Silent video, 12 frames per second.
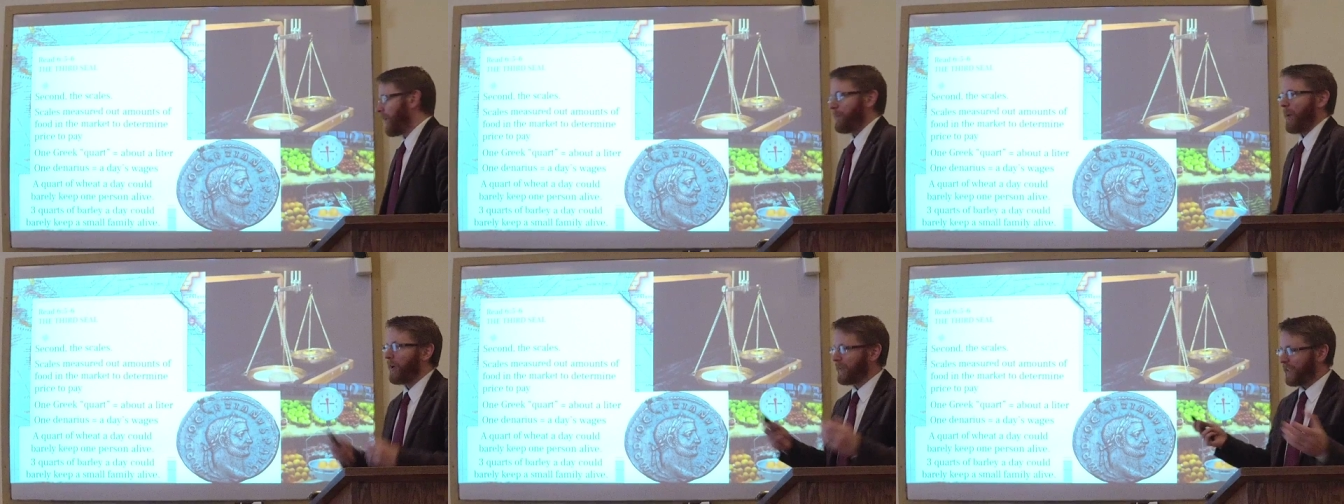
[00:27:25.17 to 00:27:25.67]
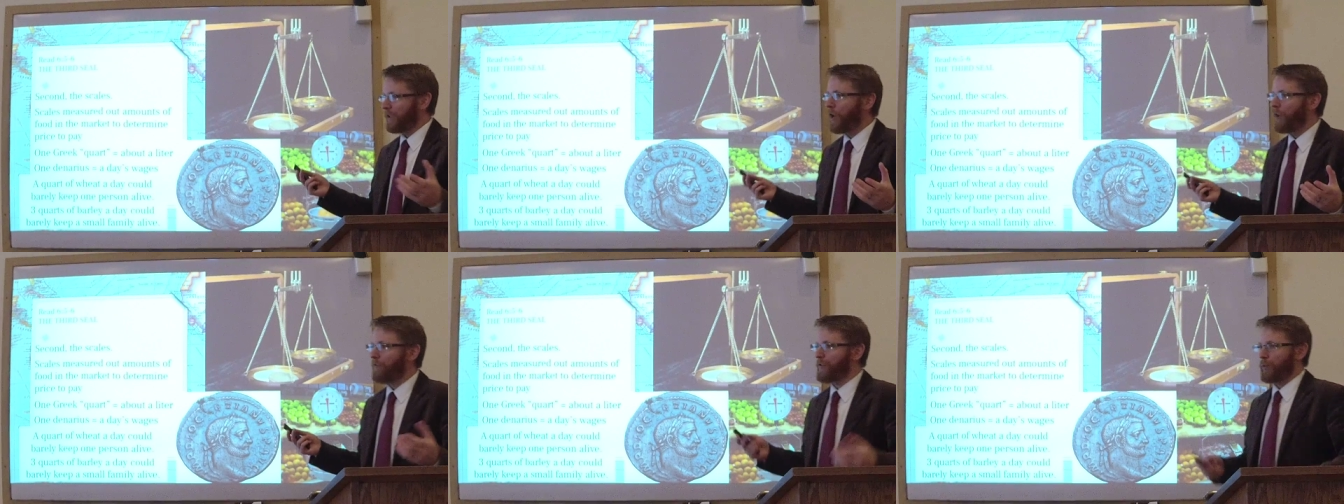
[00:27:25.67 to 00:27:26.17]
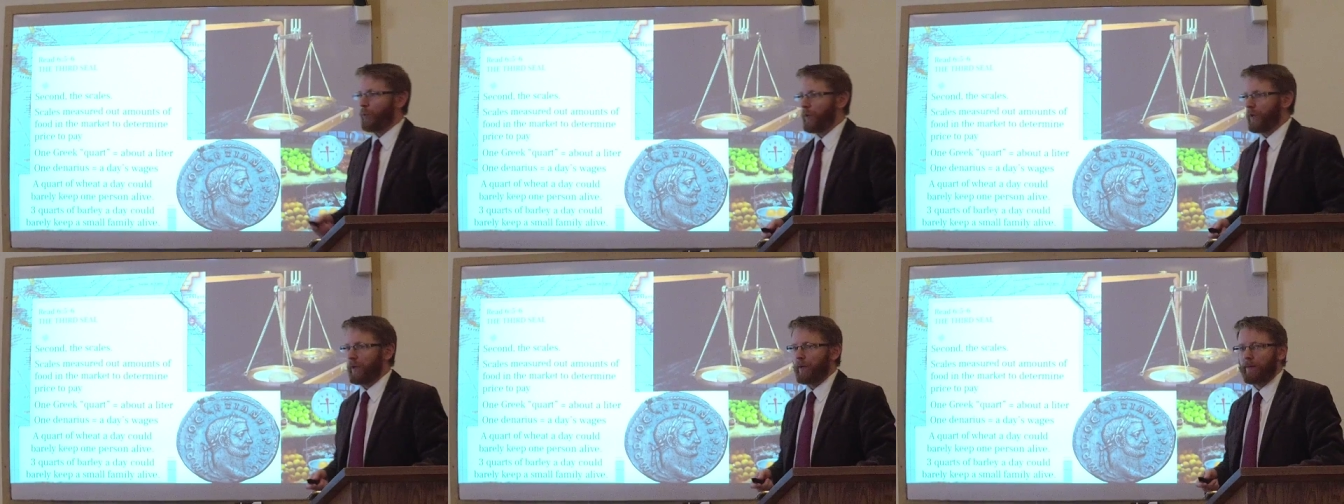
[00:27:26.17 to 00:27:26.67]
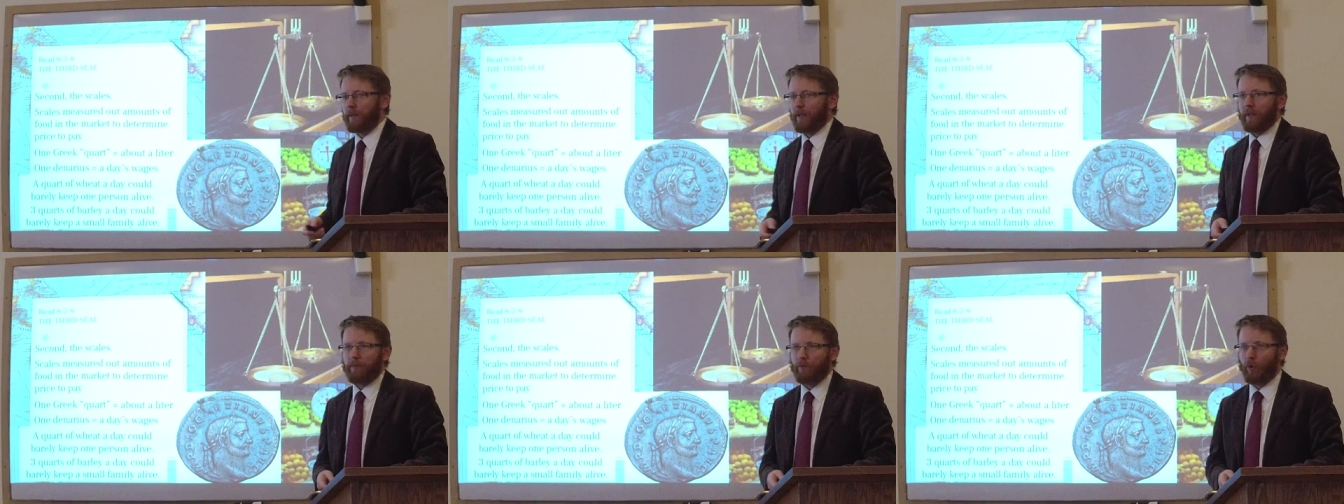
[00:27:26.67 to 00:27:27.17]
Barley loaves
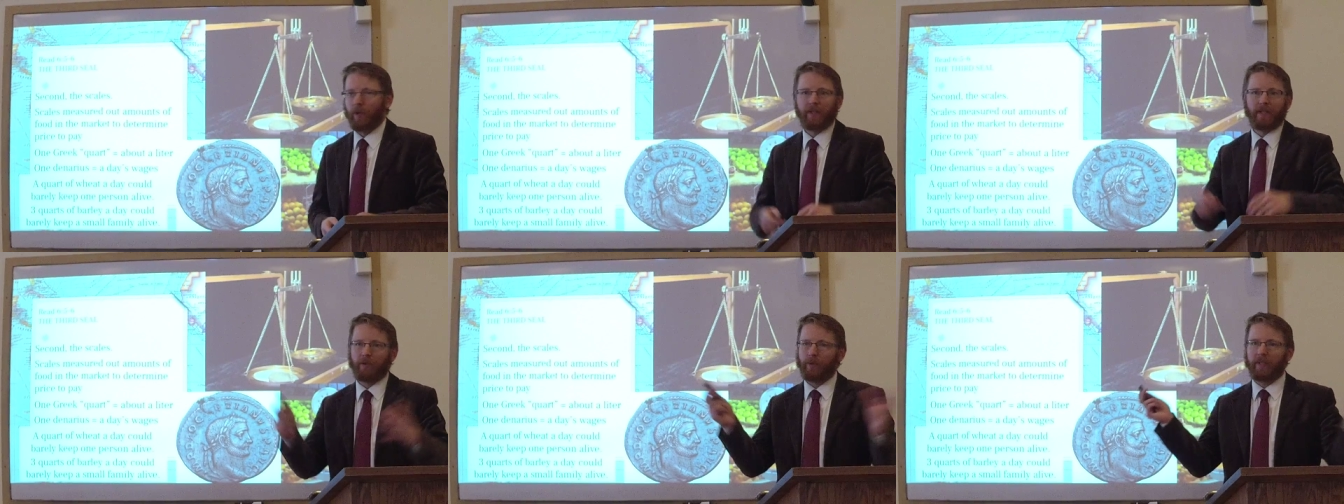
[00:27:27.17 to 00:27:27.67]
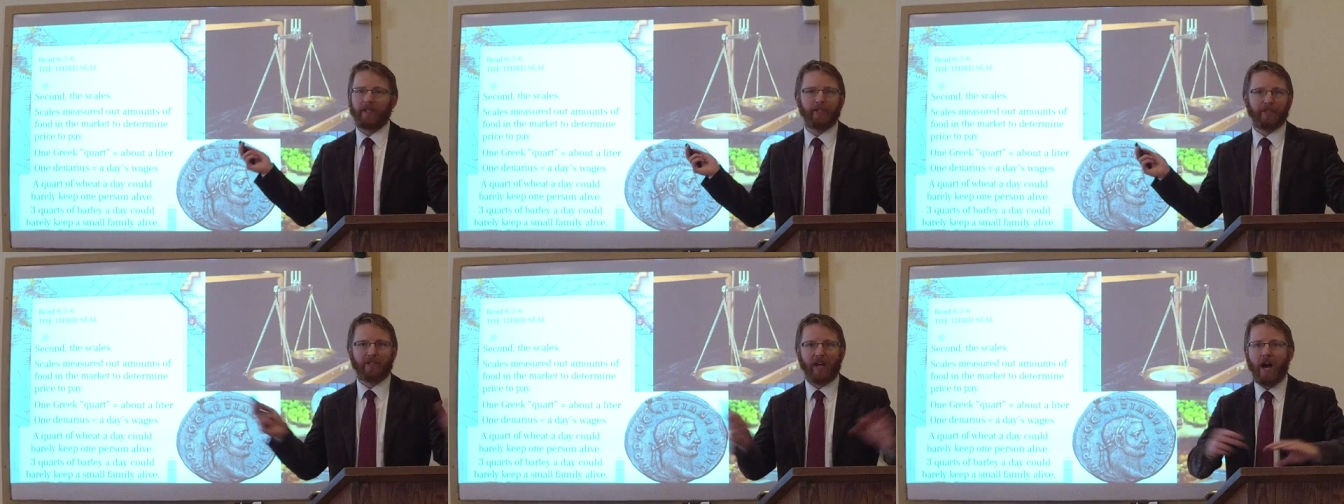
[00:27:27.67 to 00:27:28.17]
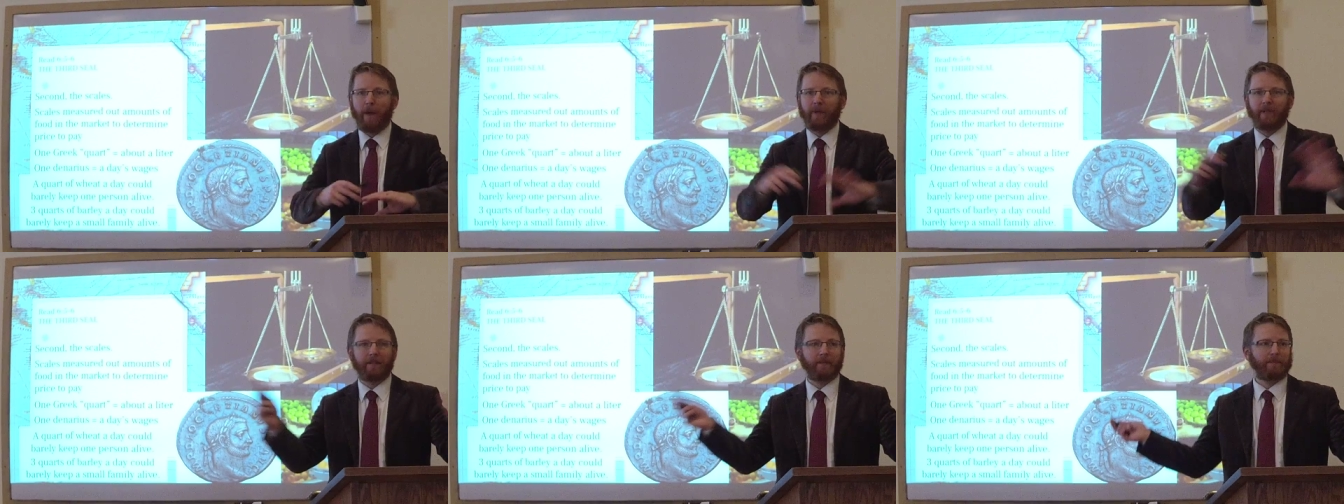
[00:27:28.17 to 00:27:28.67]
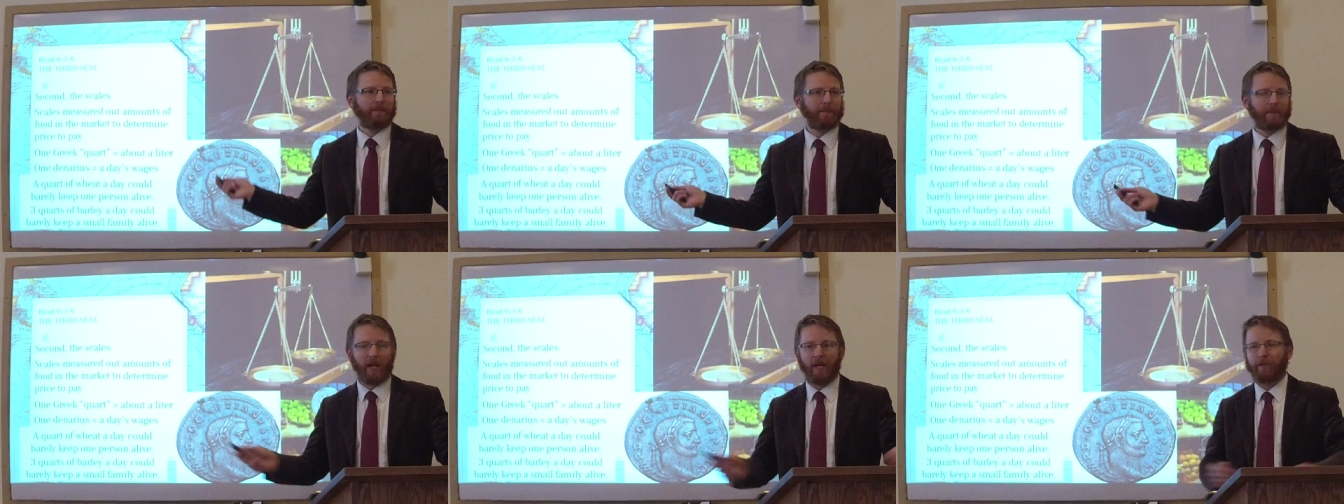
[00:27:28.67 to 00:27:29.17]
were really, really just common
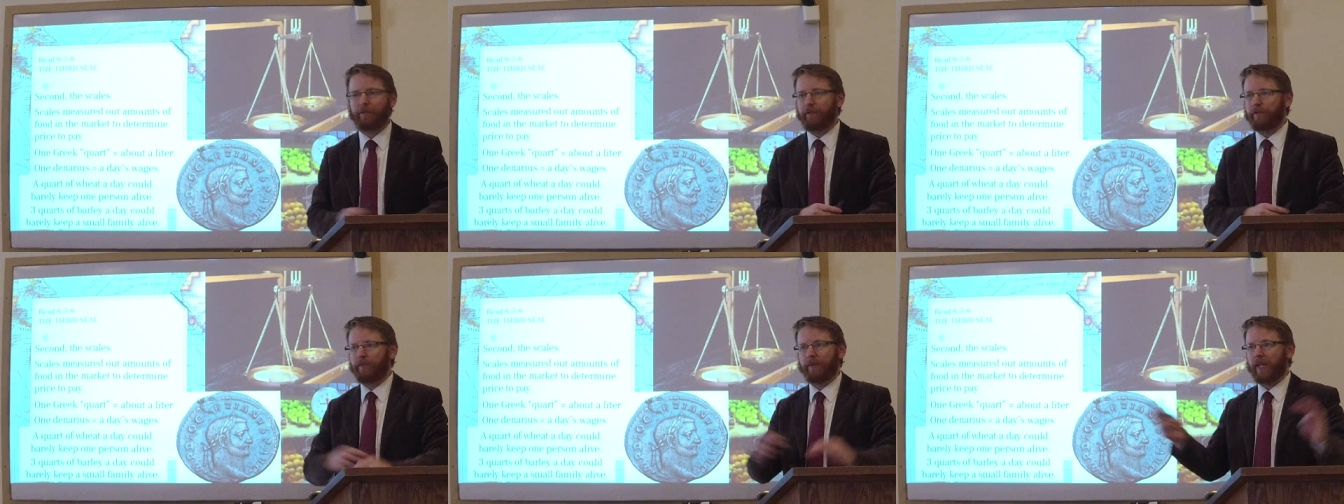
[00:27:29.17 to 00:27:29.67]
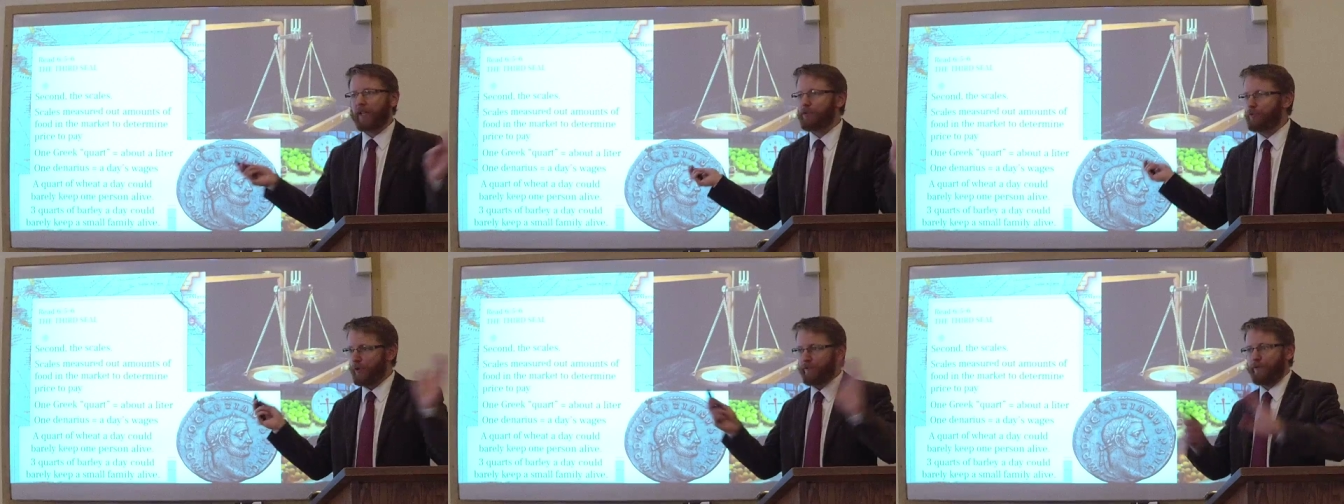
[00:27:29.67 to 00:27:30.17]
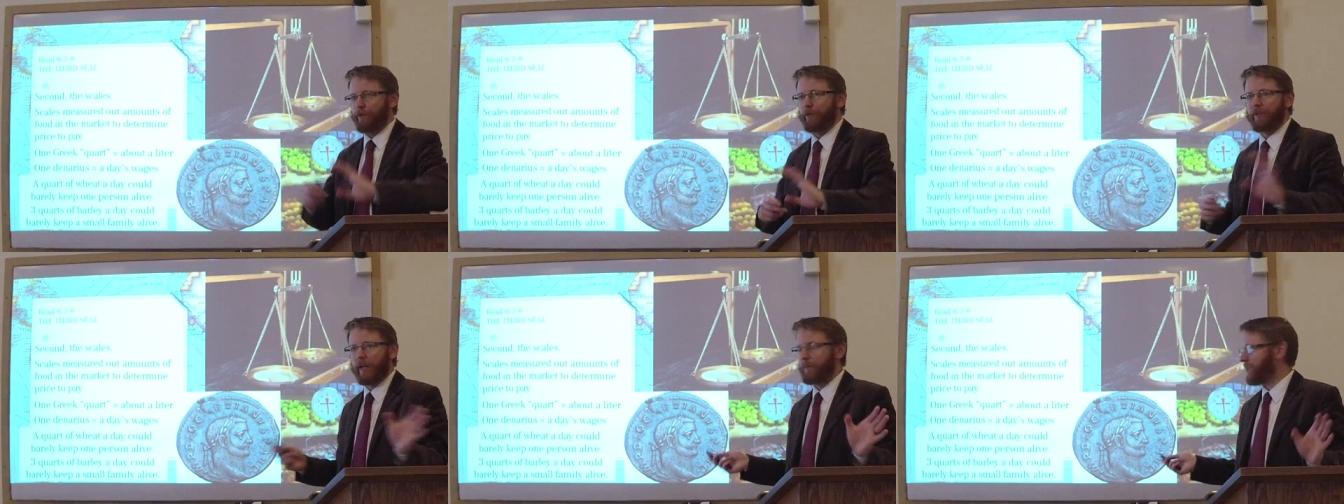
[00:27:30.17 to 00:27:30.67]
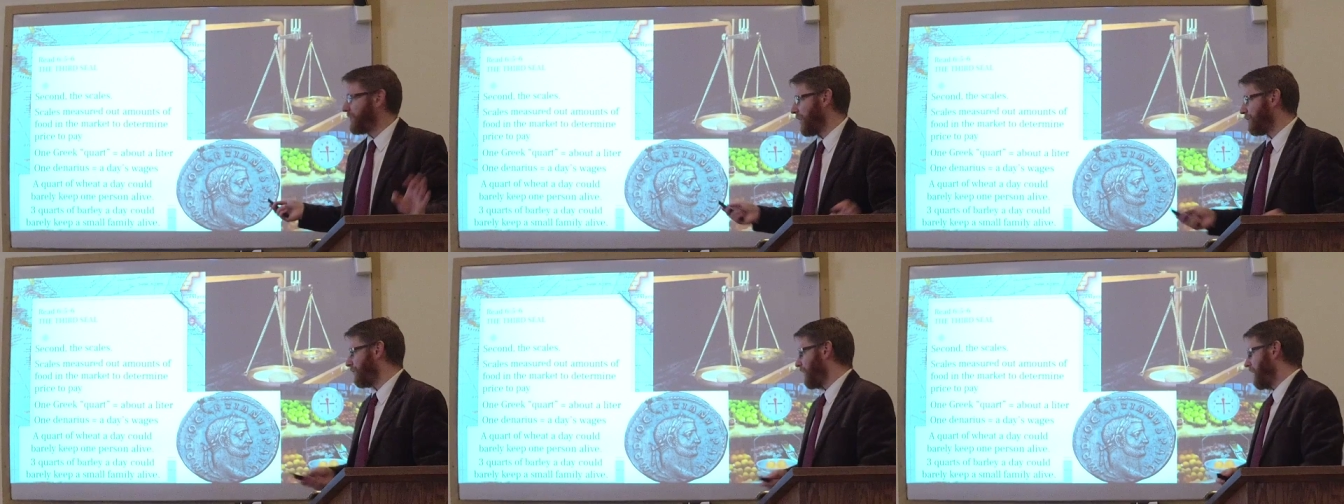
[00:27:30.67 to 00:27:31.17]
kind of like street food type stuff.